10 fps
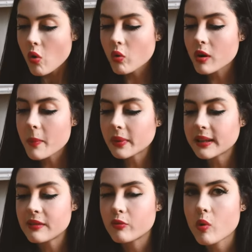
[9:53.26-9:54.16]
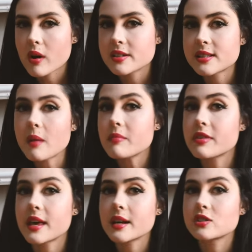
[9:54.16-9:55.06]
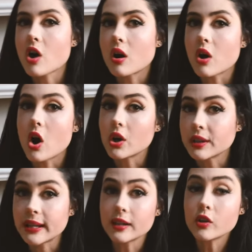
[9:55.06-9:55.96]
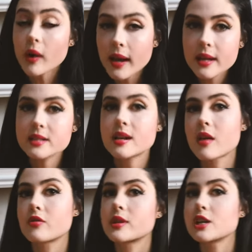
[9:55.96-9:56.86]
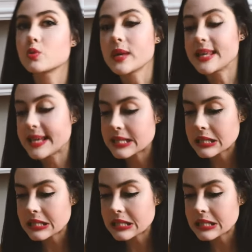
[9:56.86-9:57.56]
or a belief where some things are hardly ingrained and other things we get to